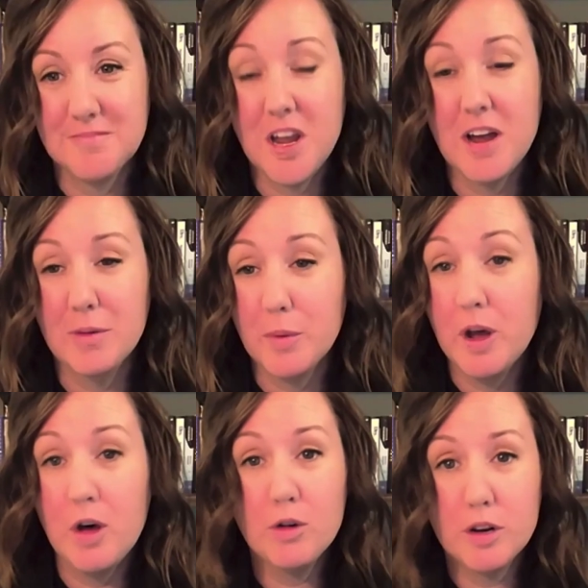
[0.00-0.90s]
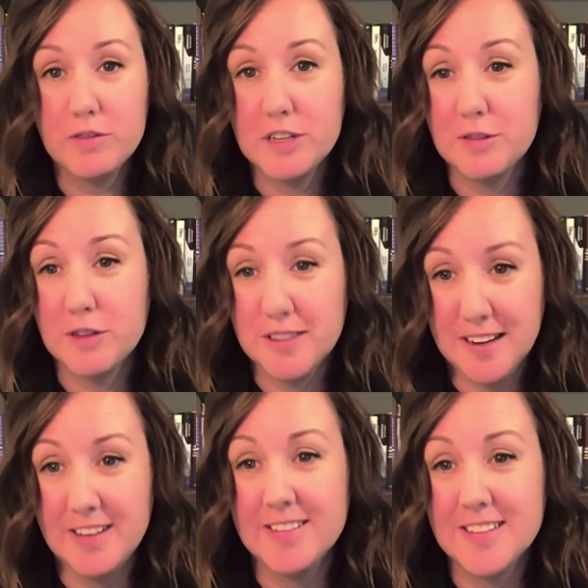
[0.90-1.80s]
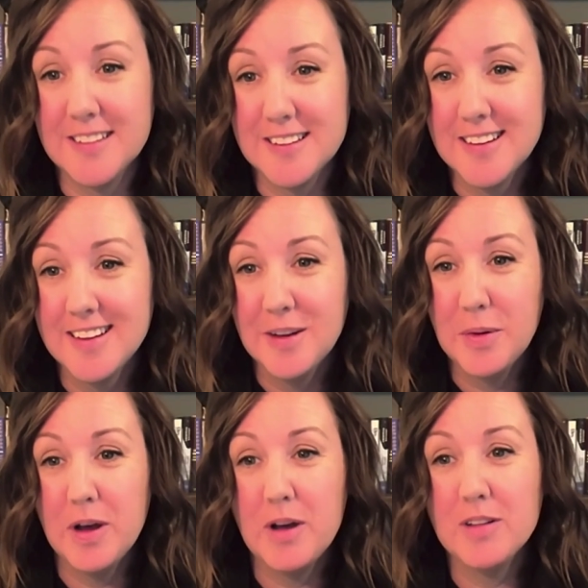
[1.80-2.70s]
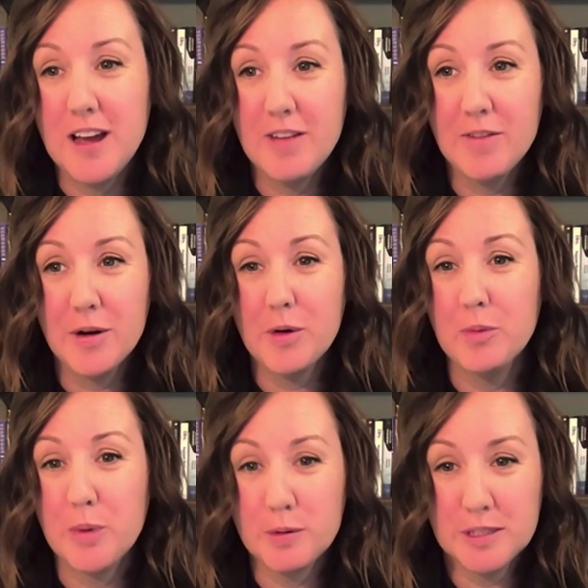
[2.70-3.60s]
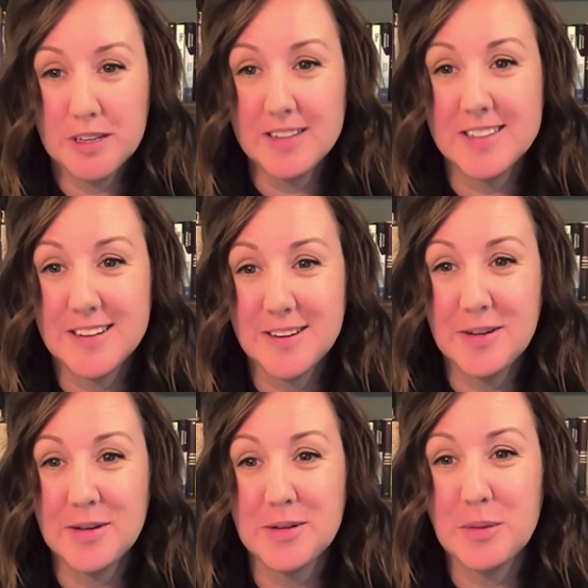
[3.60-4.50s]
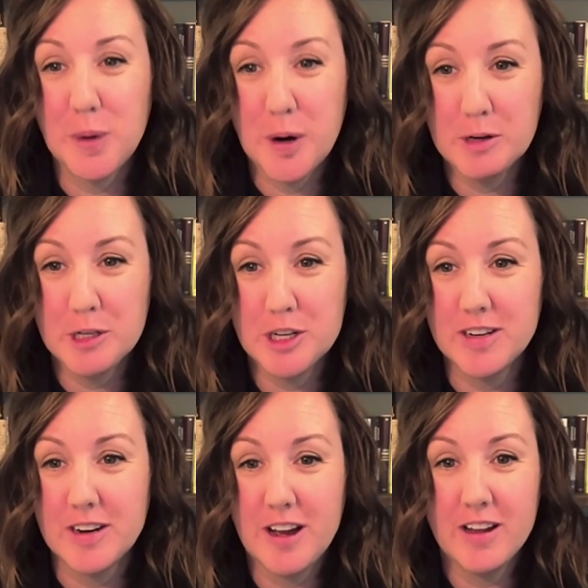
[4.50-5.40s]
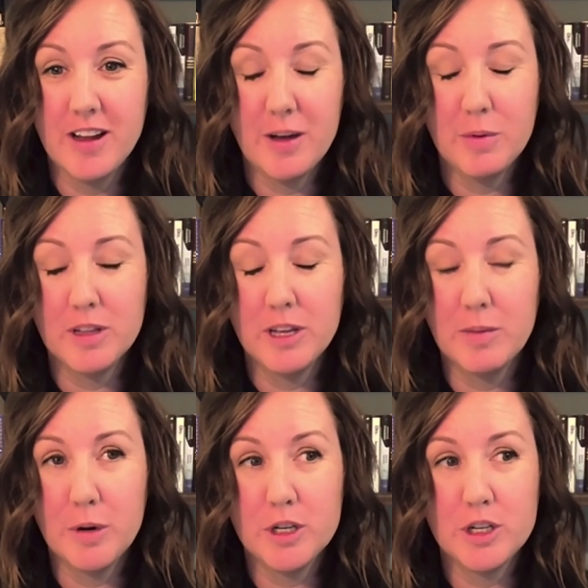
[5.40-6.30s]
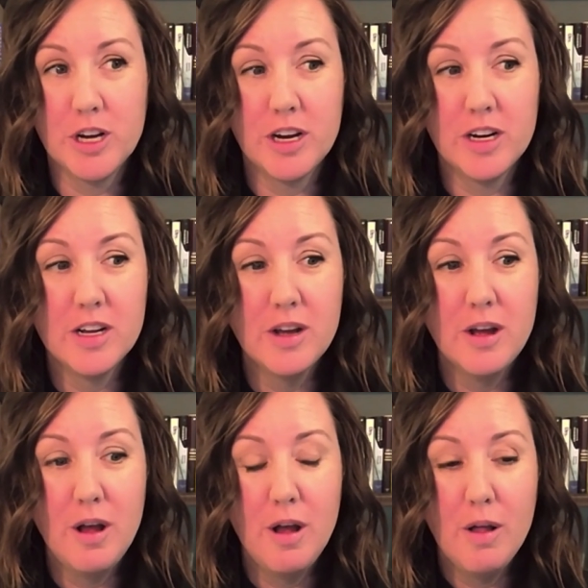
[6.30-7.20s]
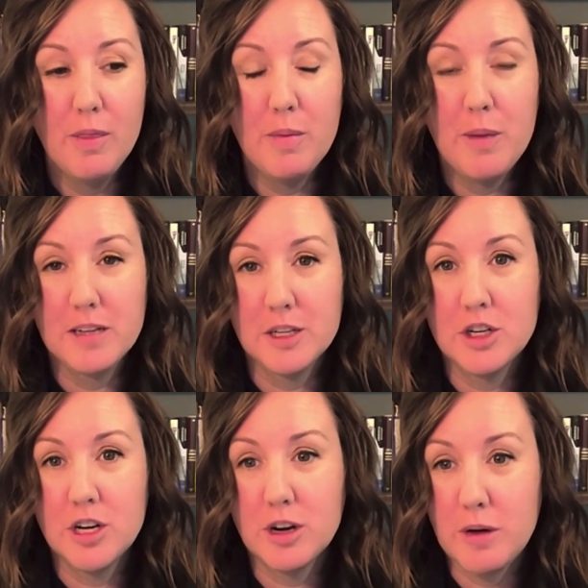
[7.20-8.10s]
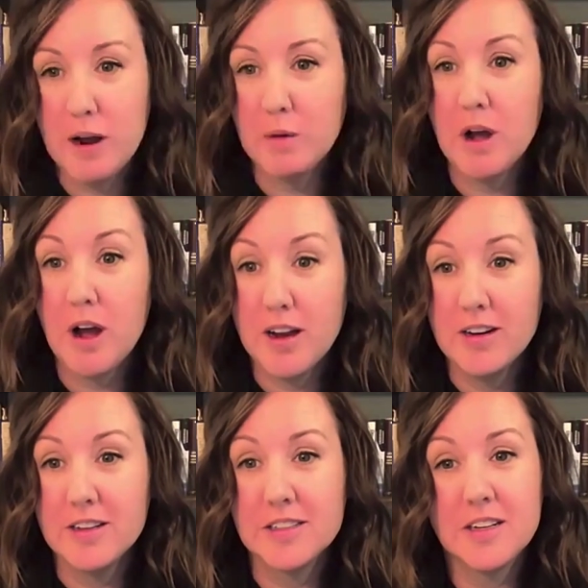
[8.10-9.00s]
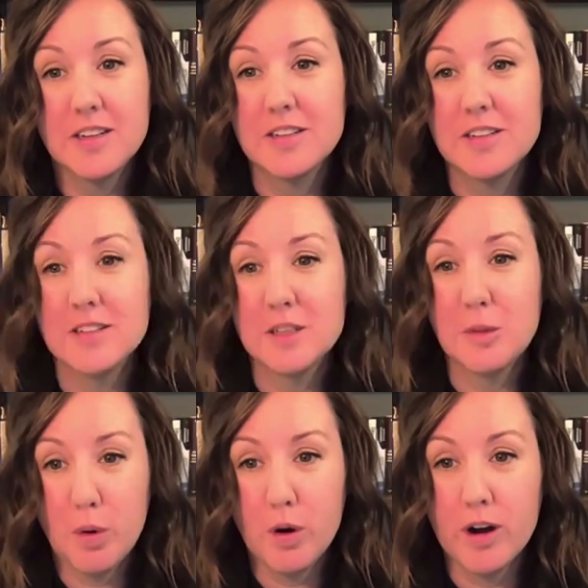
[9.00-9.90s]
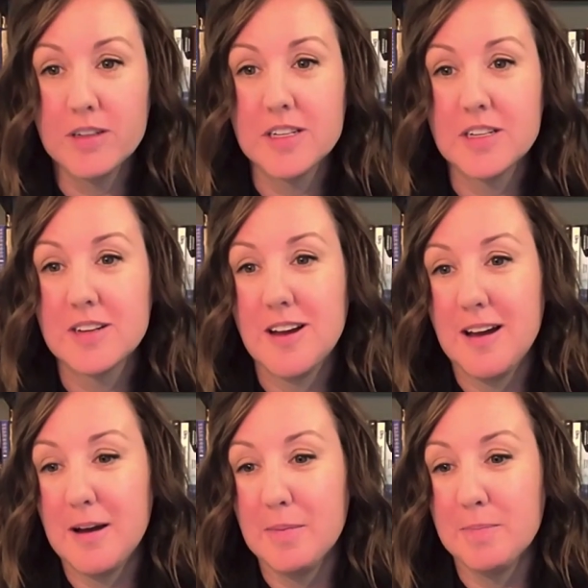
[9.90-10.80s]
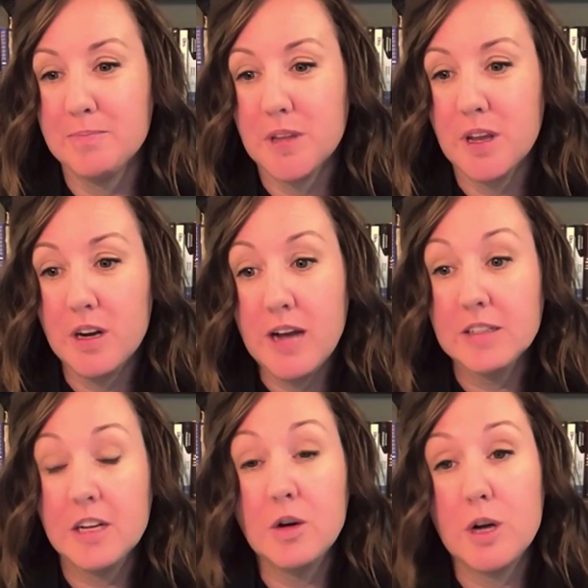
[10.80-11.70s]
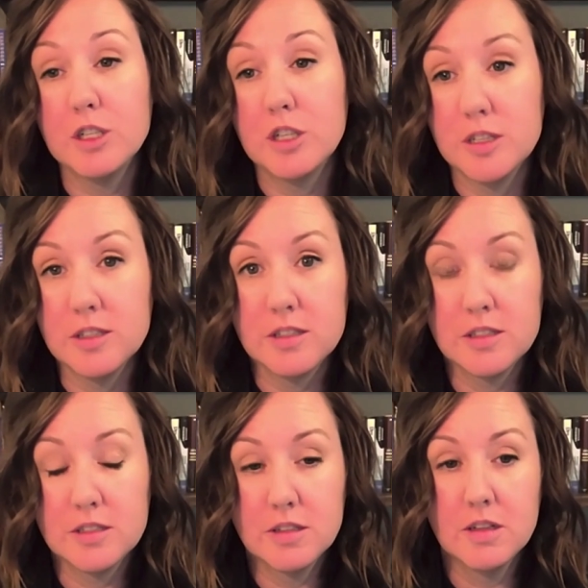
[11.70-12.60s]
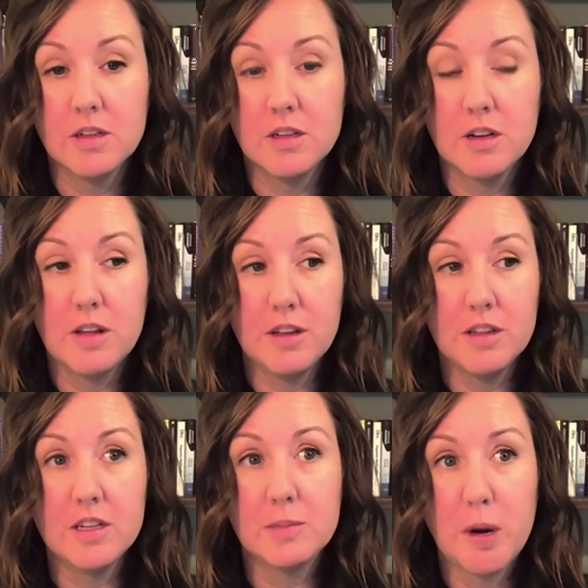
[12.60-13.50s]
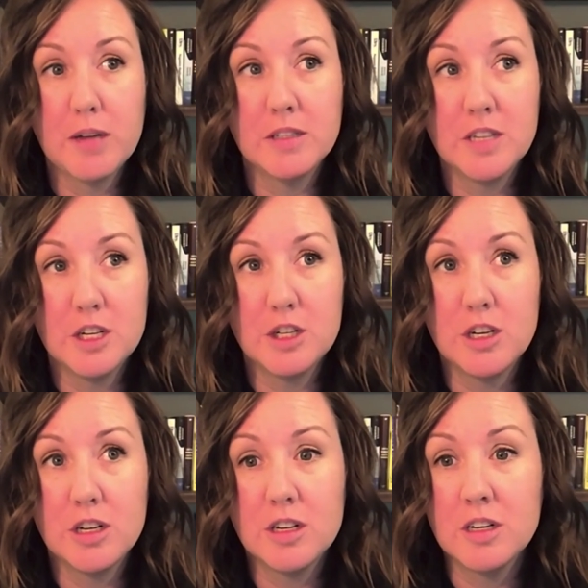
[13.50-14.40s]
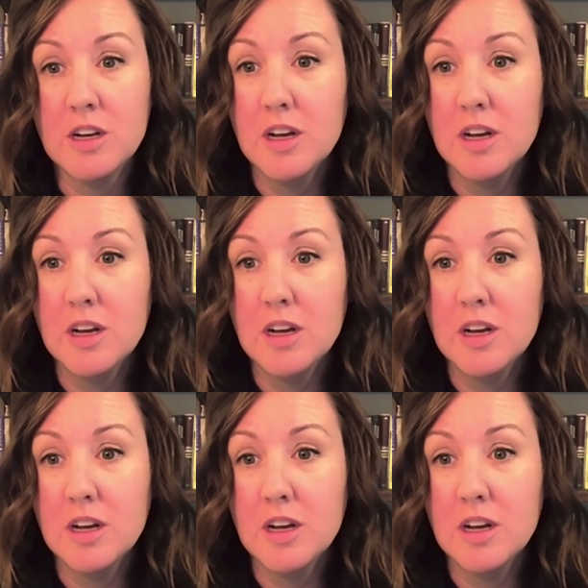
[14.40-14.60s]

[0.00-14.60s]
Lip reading: Yeah. We all grieve differently. We all have our own process and our own approach. And I really appreciate the messaging around kindness and support, and asking questions. I think this presentation